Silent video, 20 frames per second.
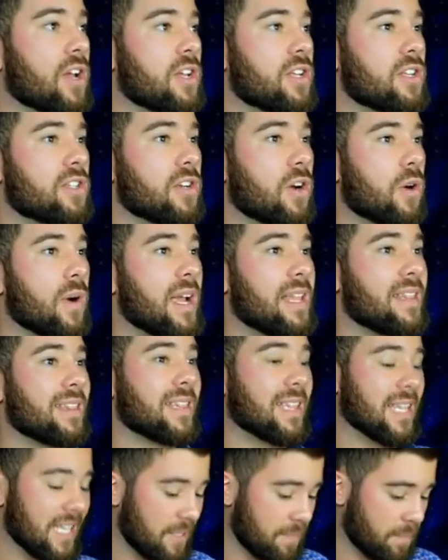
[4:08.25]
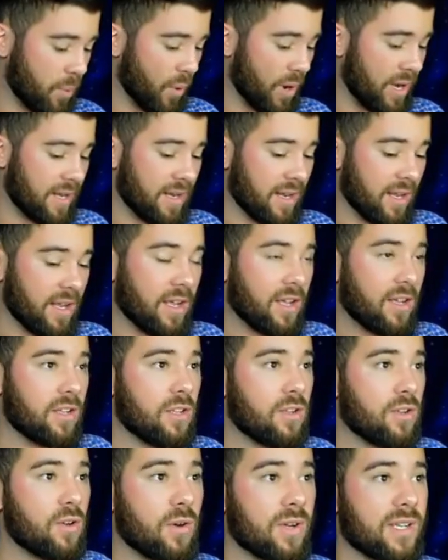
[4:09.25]
So at this point,
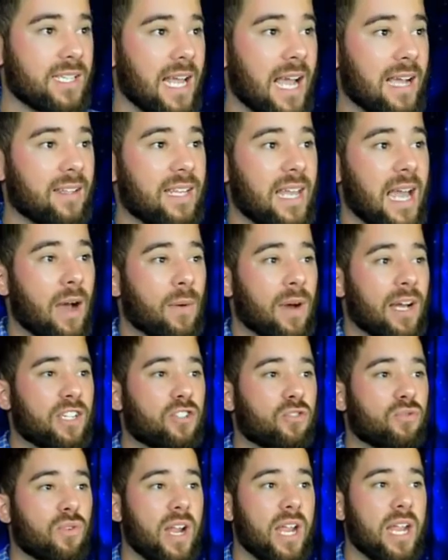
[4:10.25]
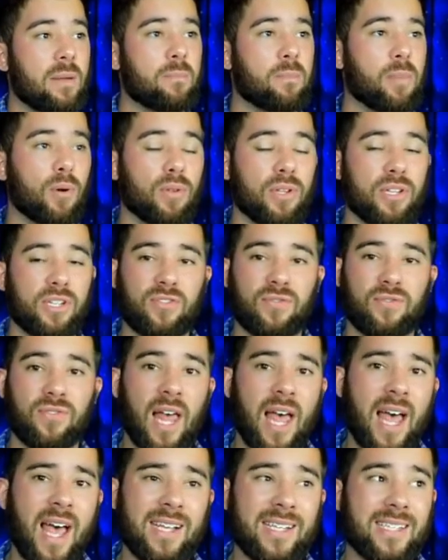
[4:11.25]
you know exactly how I trade bullish
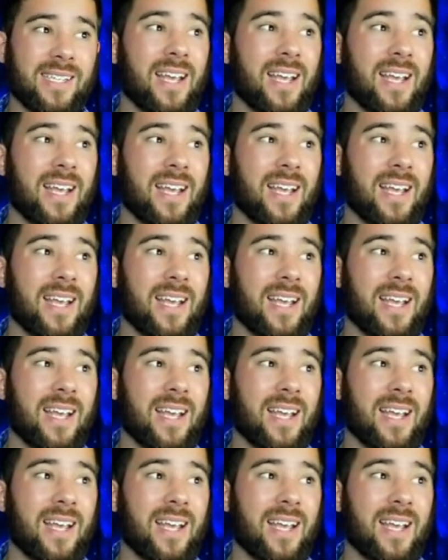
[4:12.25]
flags.